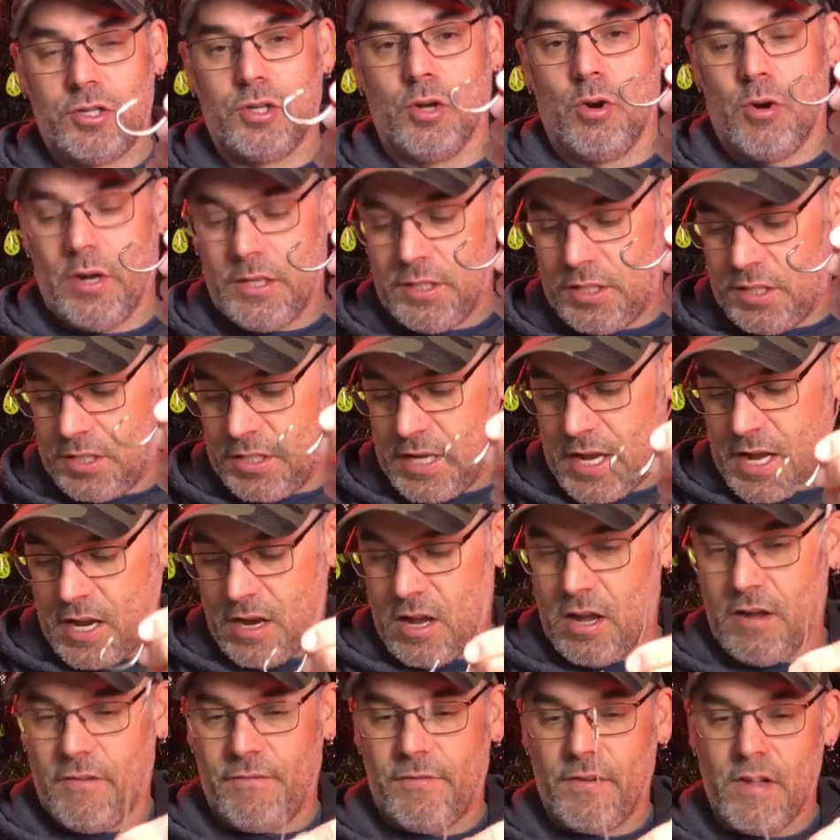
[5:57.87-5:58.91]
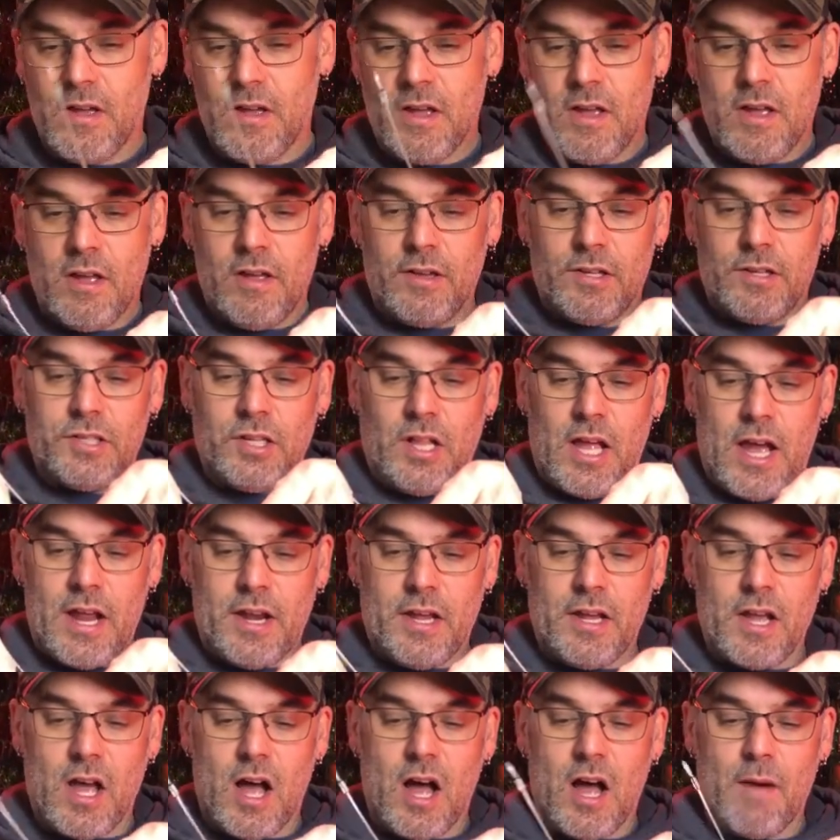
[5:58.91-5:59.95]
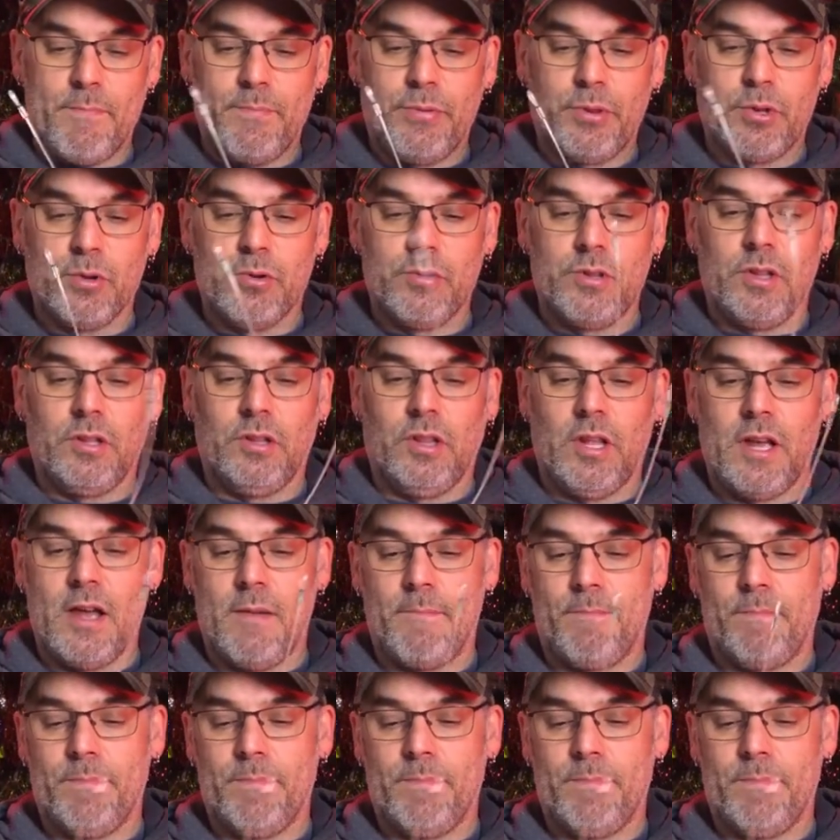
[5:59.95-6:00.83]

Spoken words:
So instead of sliding up through the lip,